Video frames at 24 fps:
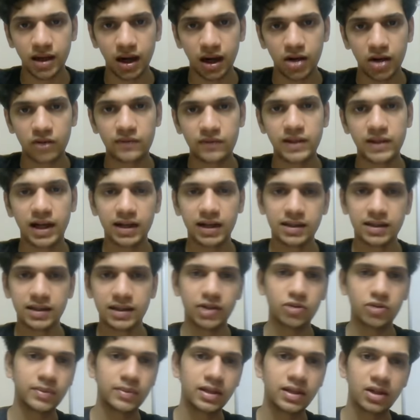Out of that, there
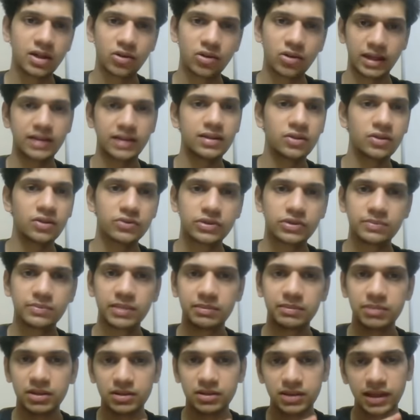would be around 10,000
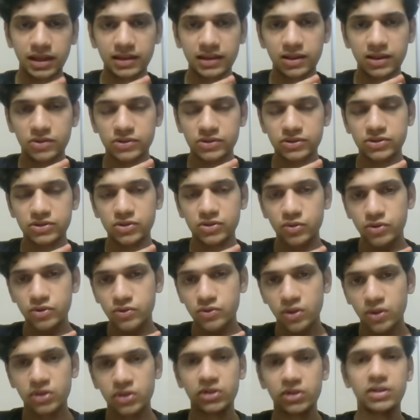people, 10,000 students
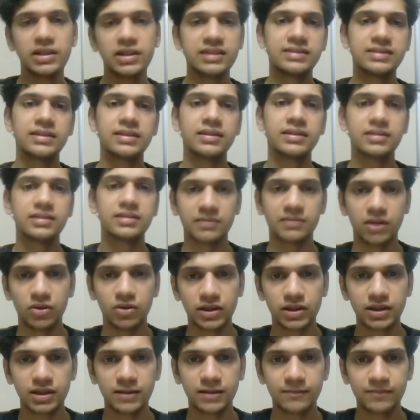who are really serious about
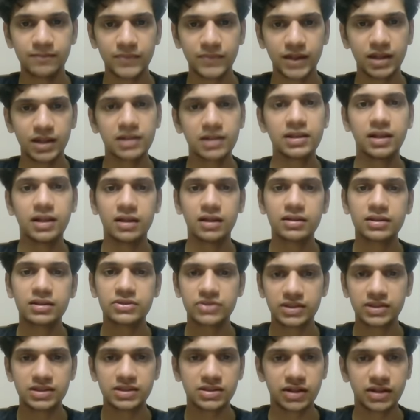it. The
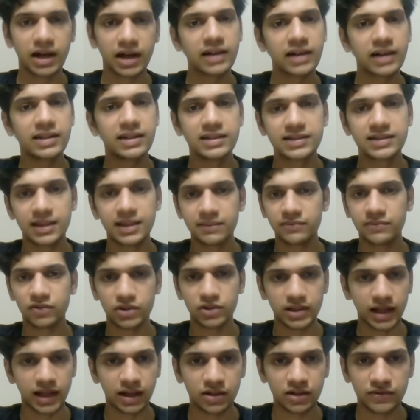others just write the exam for
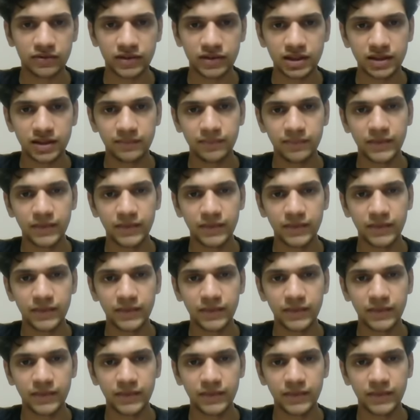the heck of it.